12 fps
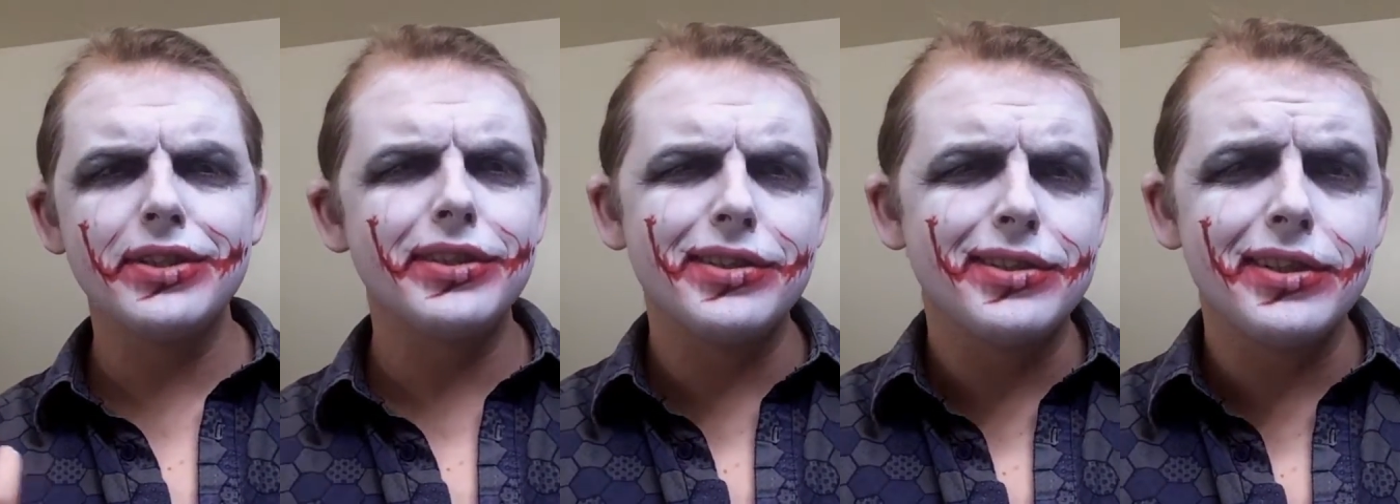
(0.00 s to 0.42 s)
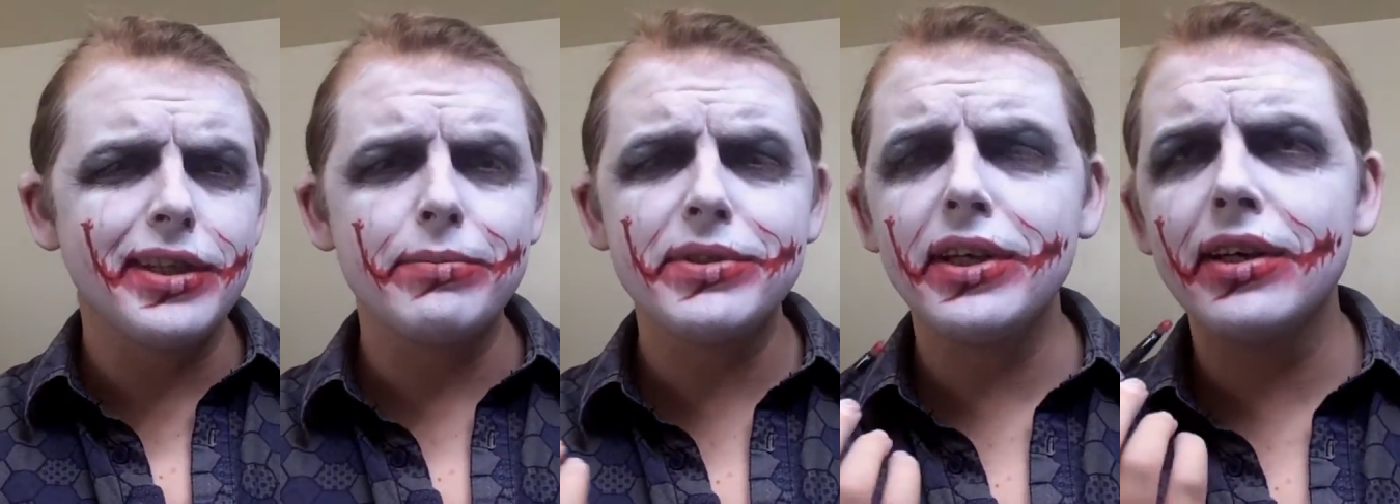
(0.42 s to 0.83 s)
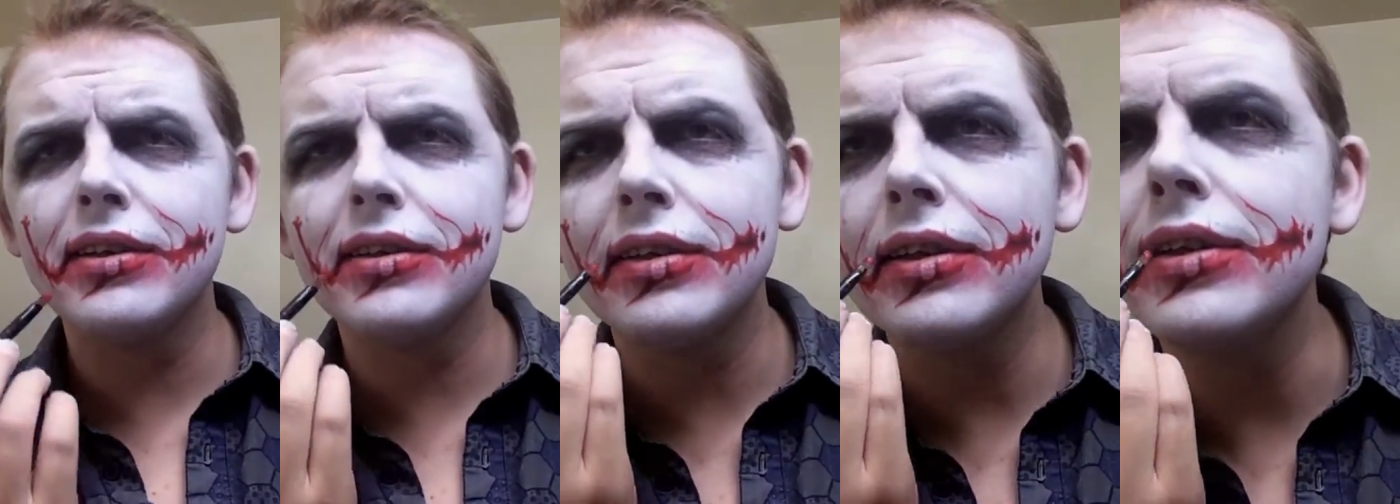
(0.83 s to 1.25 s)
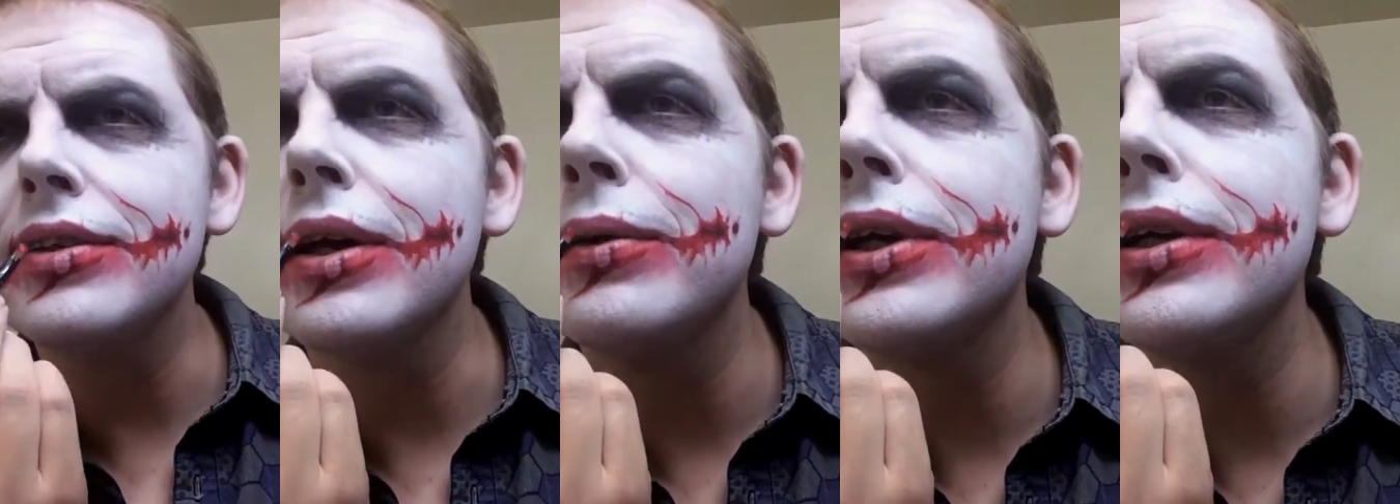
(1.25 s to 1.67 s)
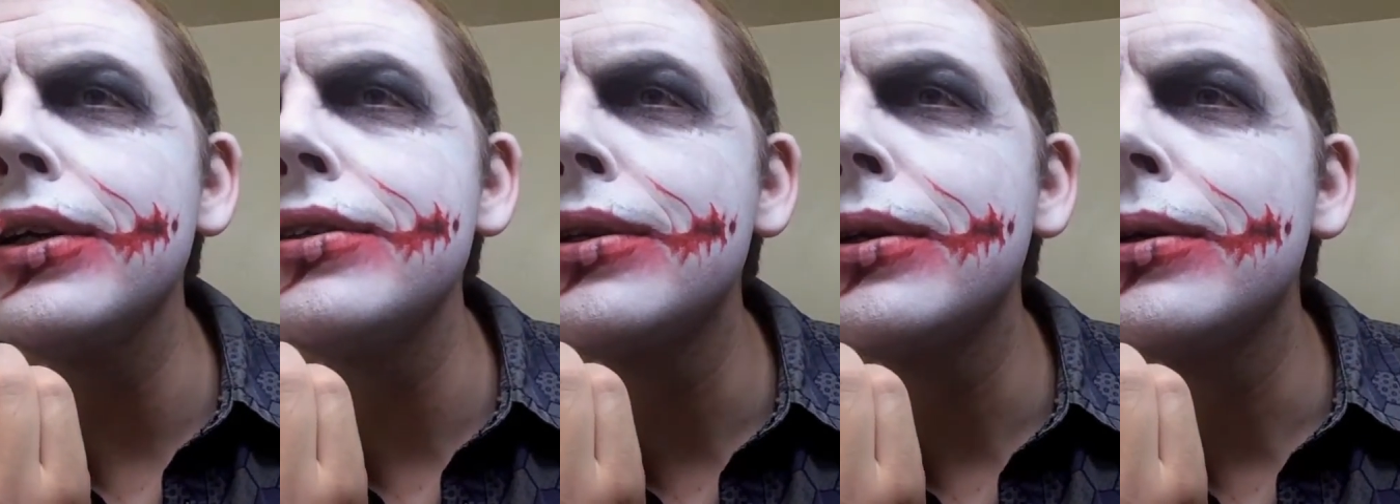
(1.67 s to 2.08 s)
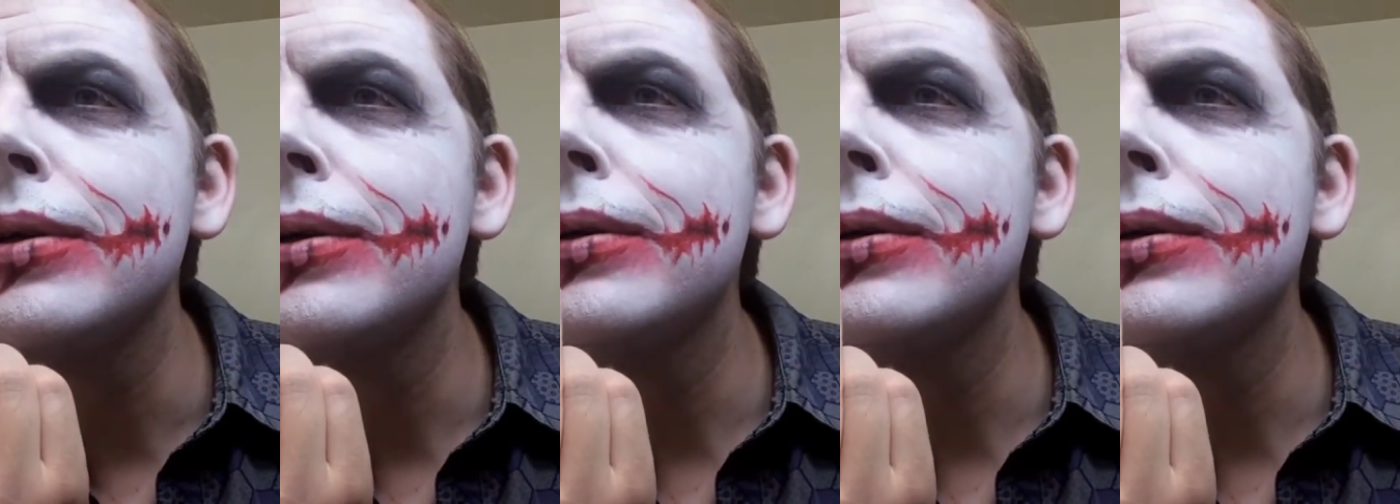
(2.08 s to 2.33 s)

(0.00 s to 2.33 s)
Is it just his lipstick? Is that what it is?